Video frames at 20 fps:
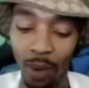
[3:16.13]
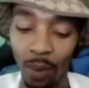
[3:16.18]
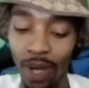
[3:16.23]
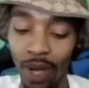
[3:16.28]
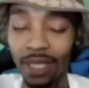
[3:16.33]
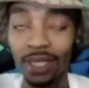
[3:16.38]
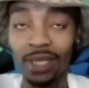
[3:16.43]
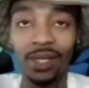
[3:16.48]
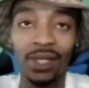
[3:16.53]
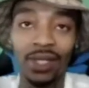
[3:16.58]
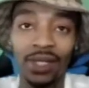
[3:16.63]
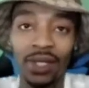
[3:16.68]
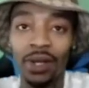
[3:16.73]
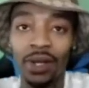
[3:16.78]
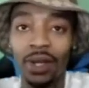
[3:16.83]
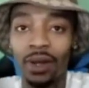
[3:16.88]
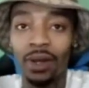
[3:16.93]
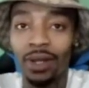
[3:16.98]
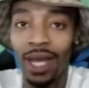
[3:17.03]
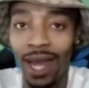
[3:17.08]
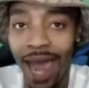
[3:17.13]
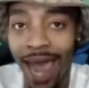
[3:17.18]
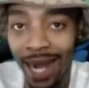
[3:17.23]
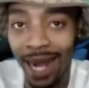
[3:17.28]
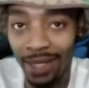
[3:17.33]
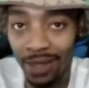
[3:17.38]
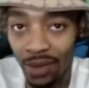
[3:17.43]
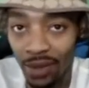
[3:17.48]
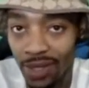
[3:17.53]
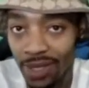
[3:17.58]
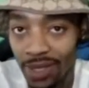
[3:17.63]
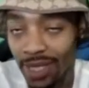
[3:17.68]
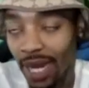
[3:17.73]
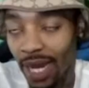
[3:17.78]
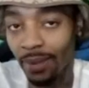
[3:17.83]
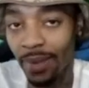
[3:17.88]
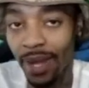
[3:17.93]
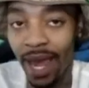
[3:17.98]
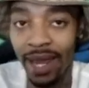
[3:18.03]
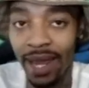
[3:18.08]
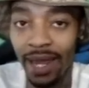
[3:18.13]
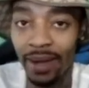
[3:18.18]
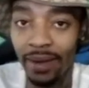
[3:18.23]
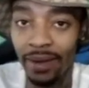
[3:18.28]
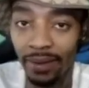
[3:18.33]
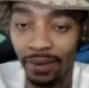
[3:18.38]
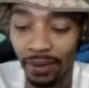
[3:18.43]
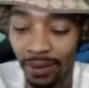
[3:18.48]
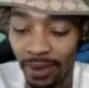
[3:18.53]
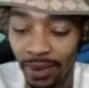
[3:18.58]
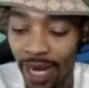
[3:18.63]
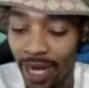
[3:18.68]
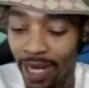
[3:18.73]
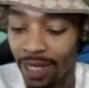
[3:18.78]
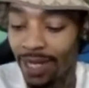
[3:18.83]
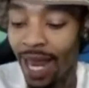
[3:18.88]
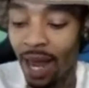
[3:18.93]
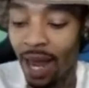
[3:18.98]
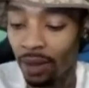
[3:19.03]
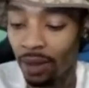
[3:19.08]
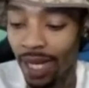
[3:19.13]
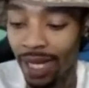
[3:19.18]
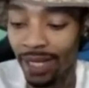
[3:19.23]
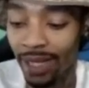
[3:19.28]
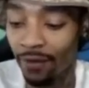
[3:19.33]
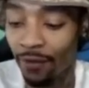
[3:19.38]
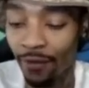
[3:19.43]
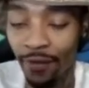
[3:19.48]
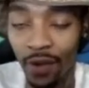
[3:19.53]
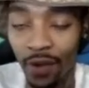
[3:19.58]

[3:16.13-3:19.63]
when I went to the studio that actual same night and laid out like the